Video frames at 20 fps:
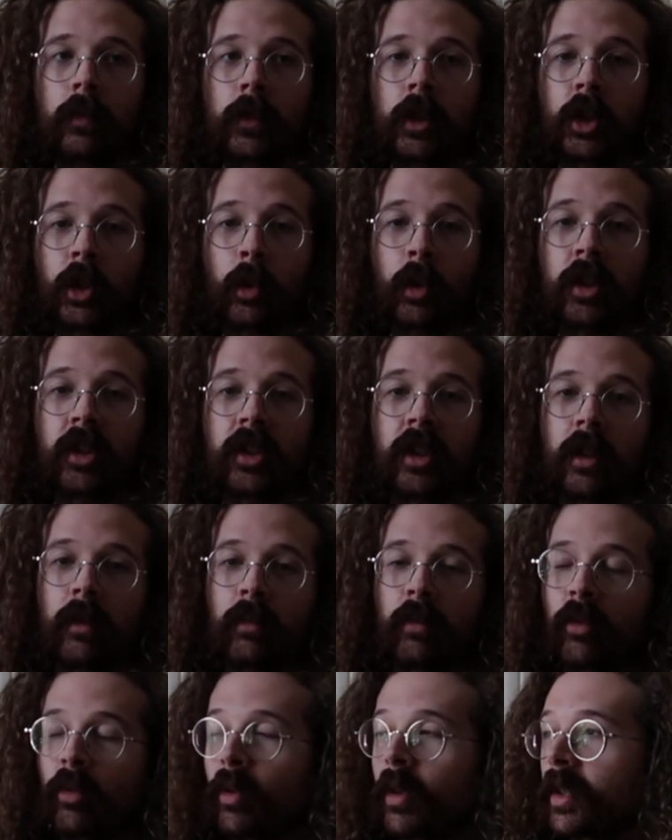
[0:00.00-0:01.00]
So what's
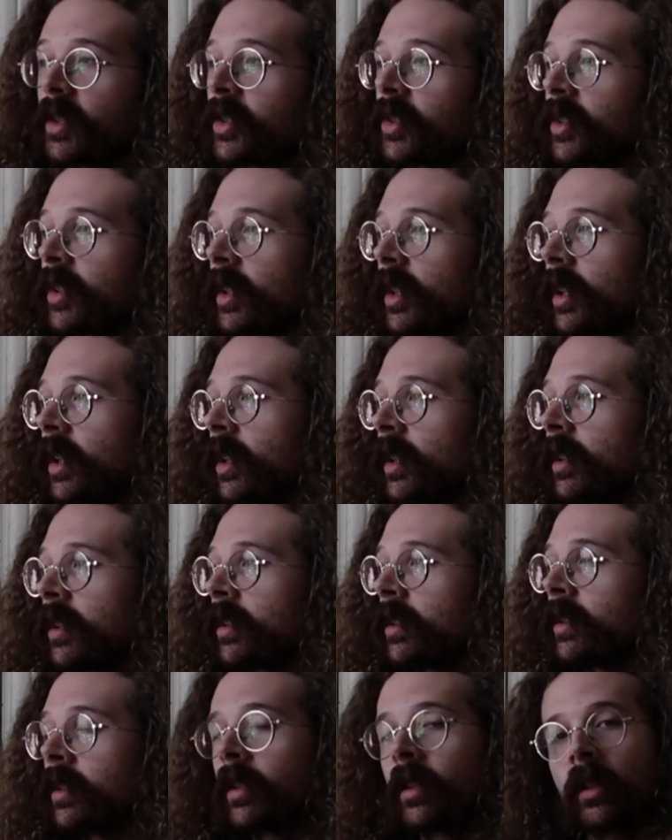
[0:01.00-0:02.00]
up? What's
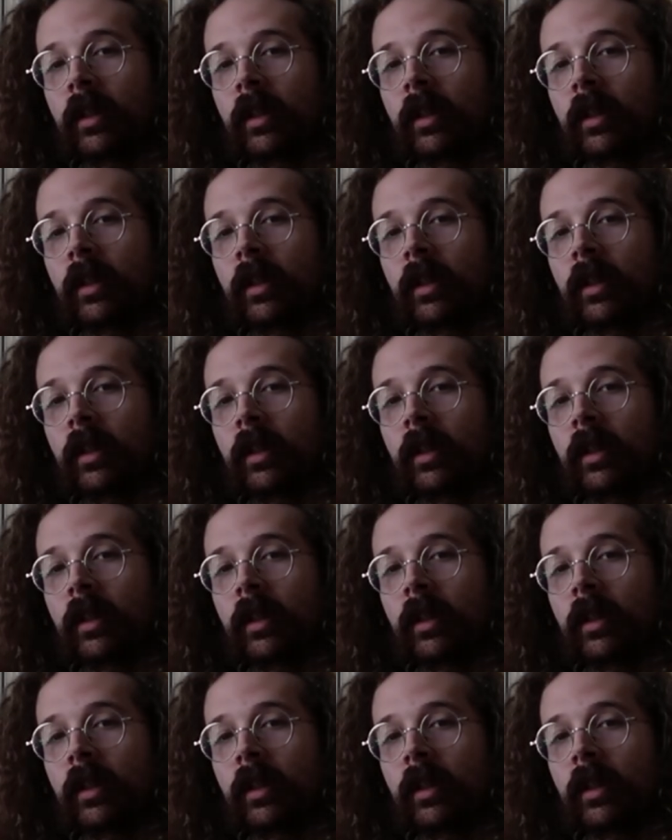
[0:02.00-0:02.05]
going